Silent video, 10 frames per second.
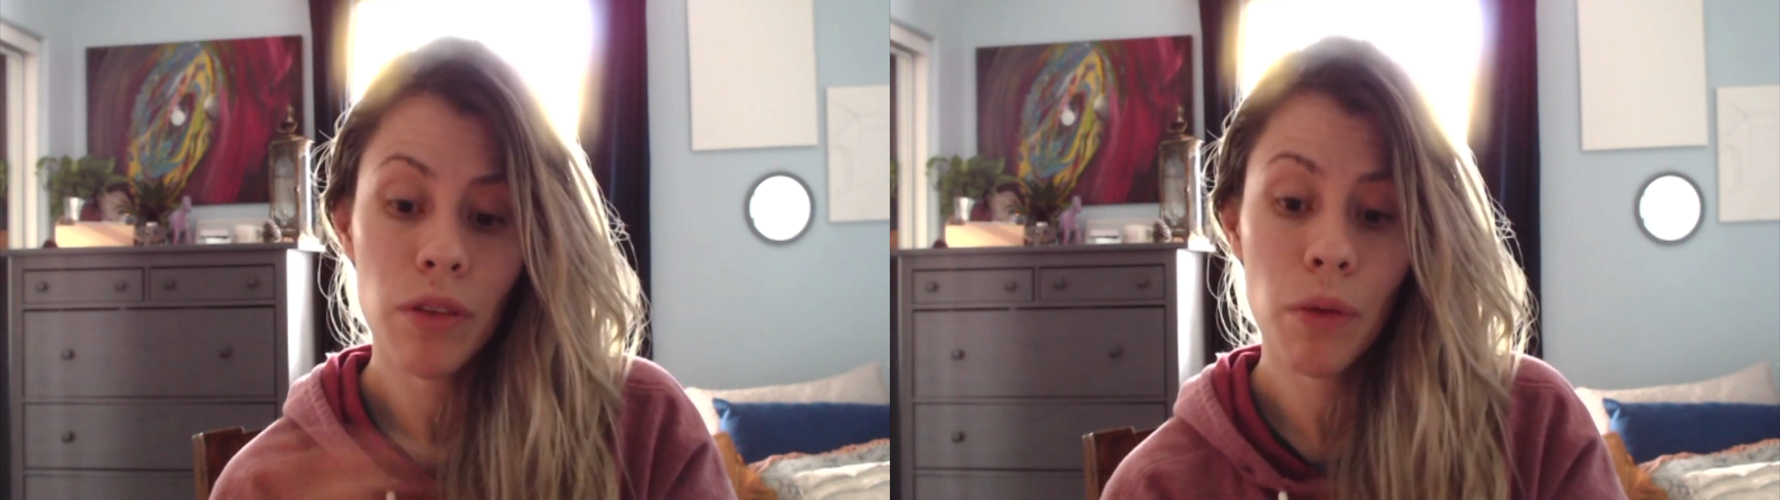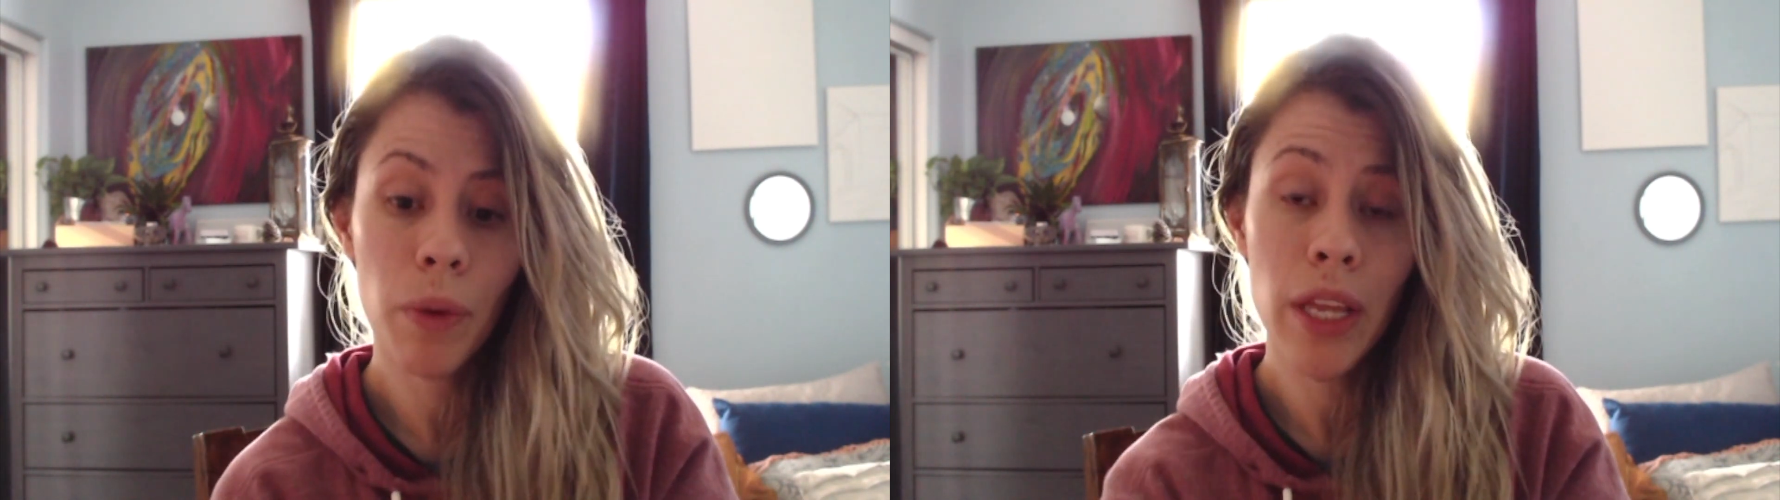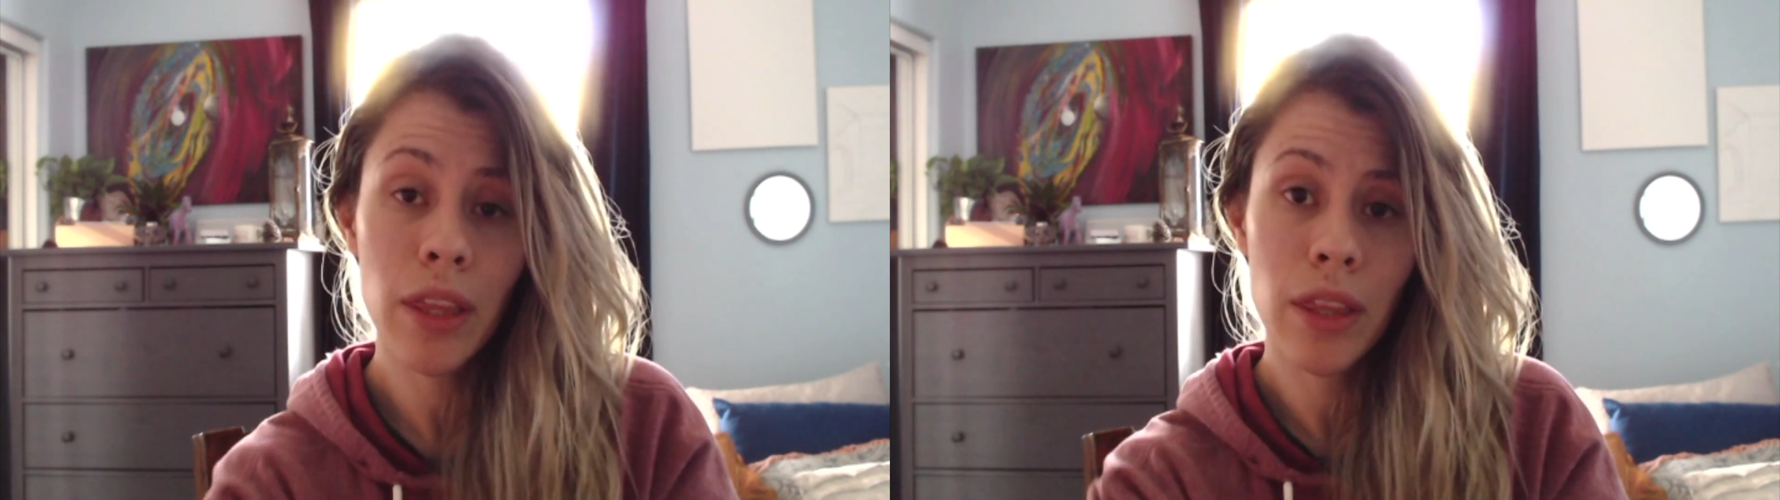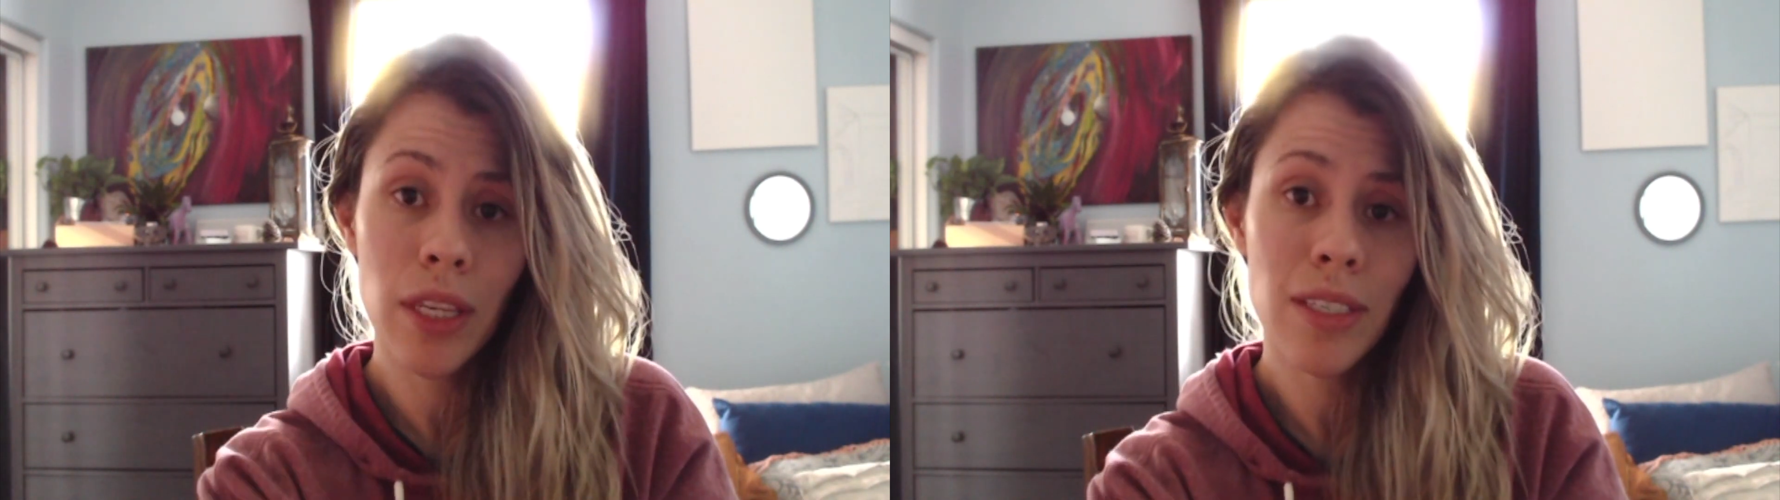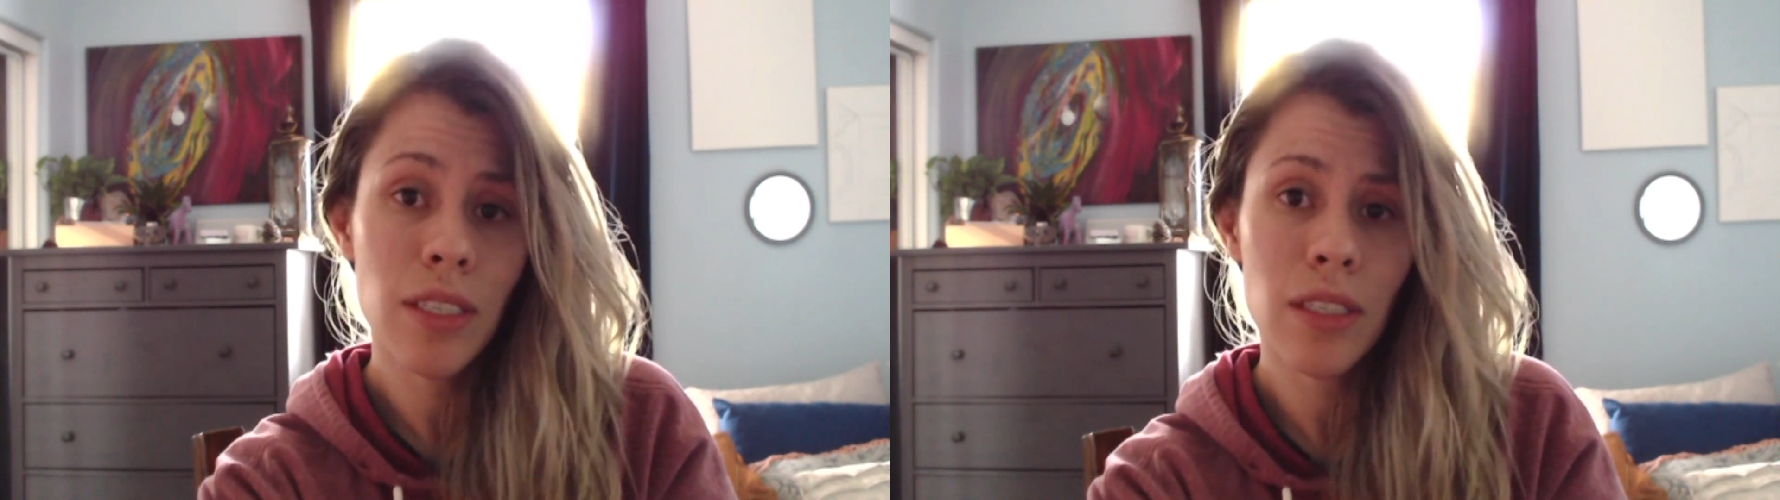the way
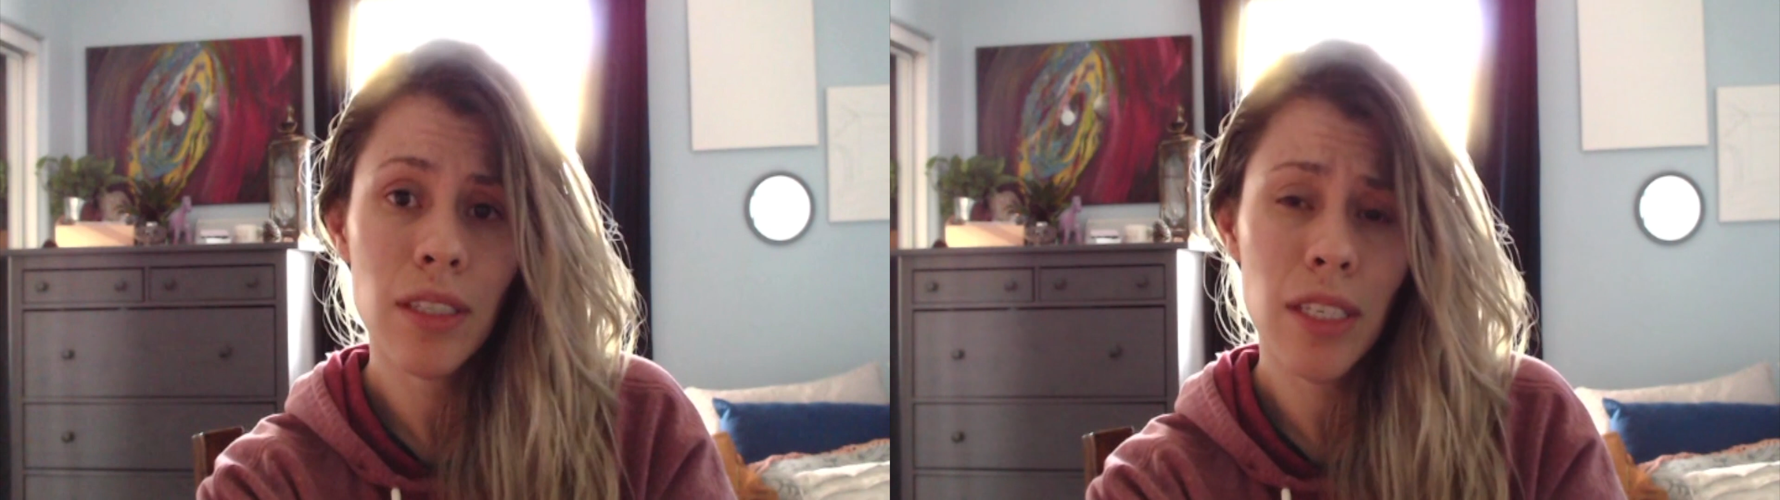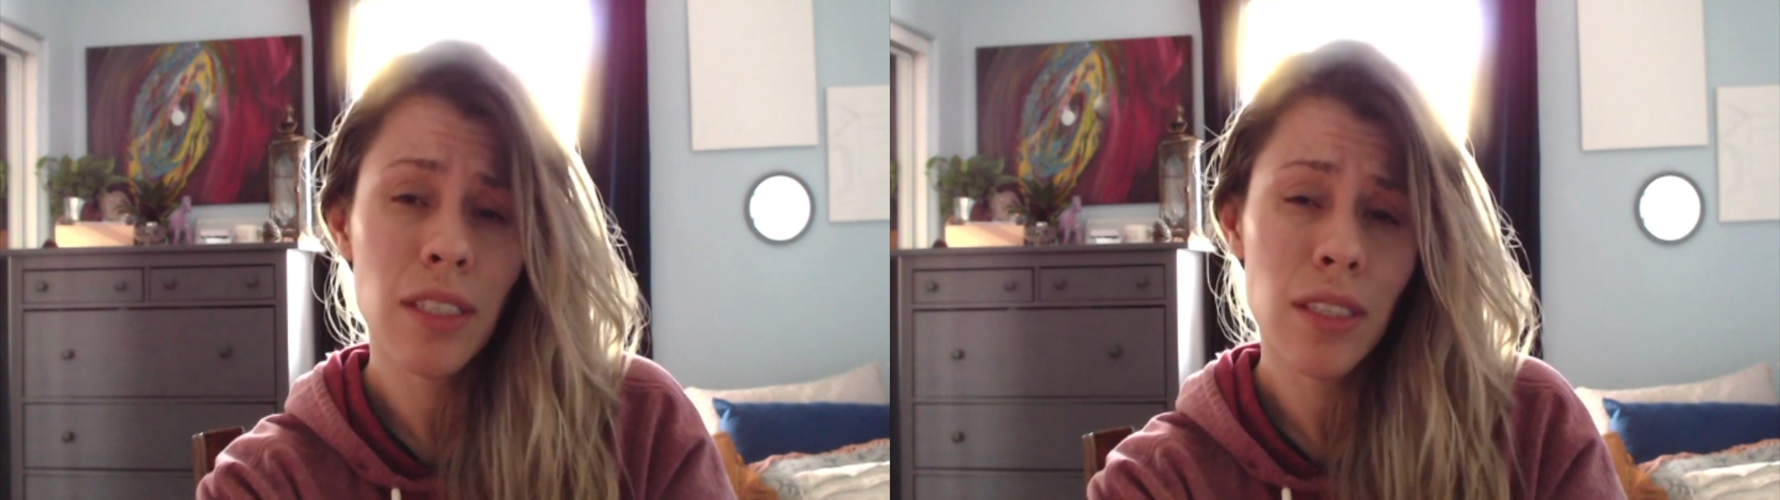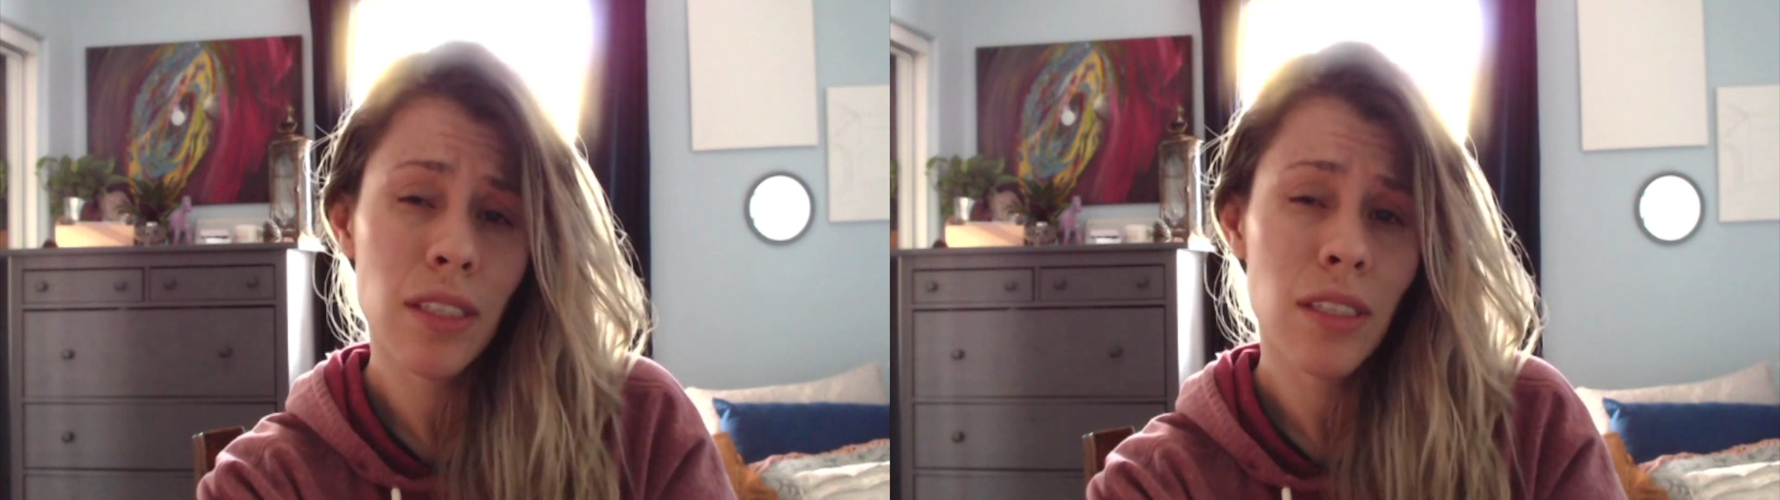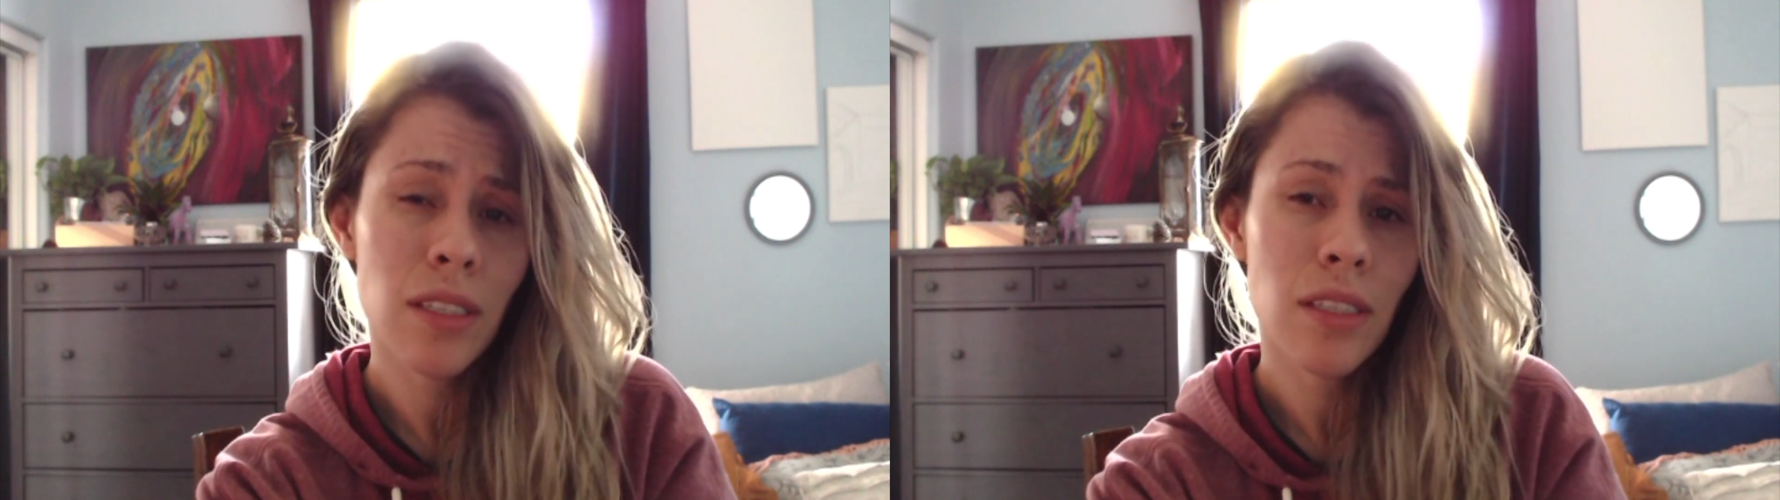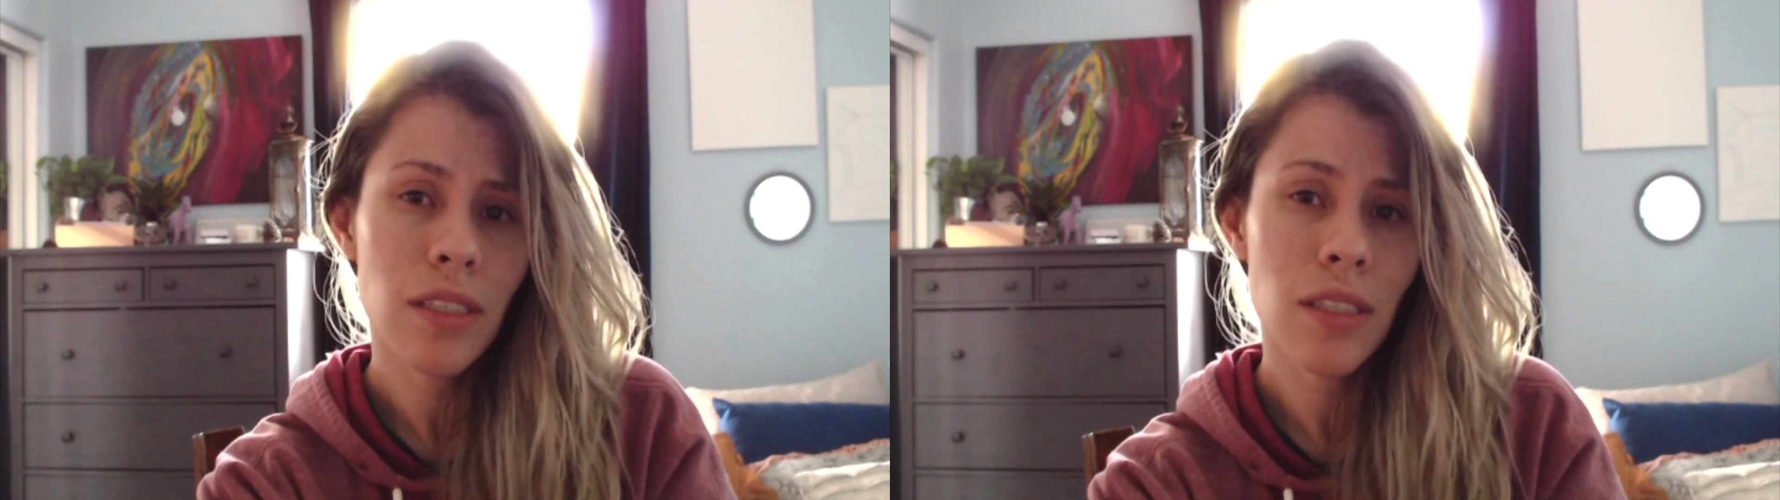
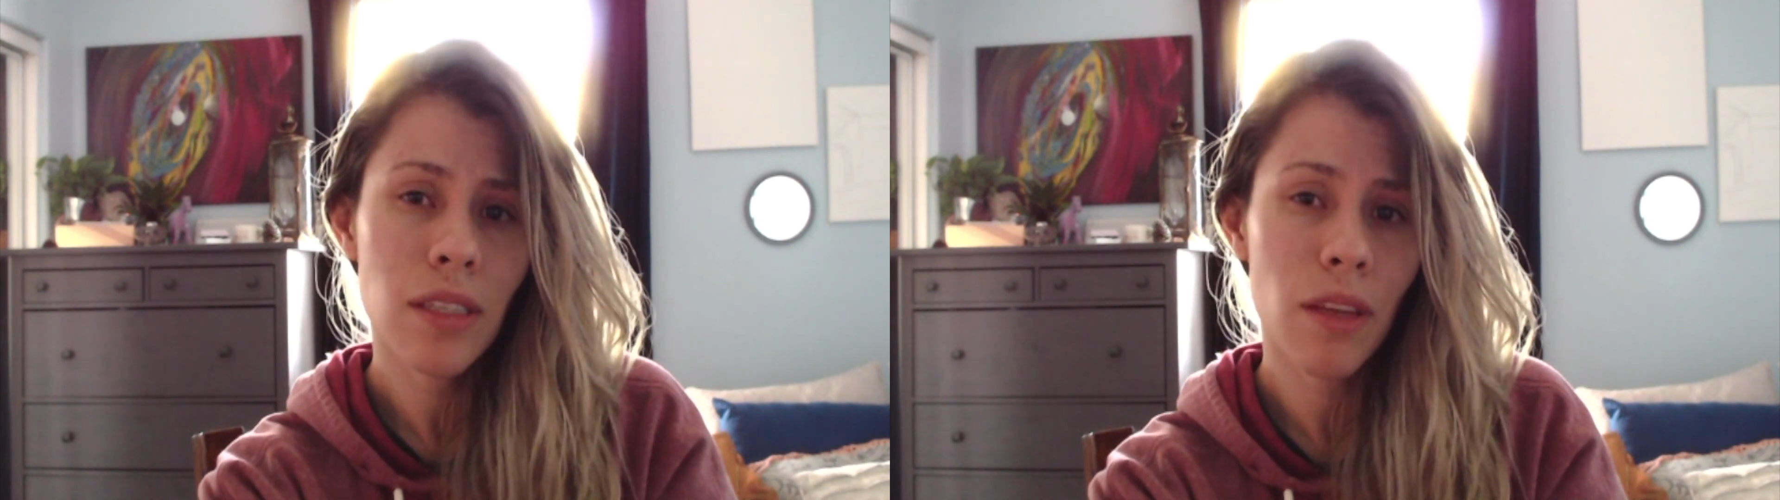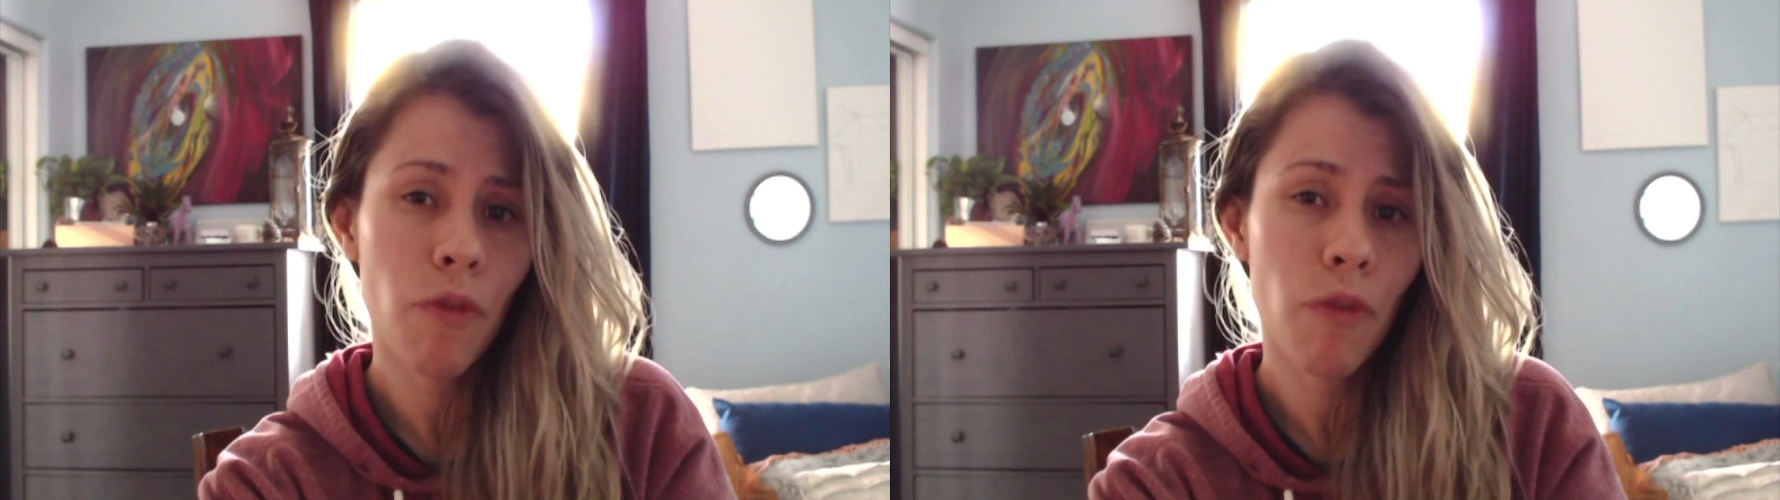the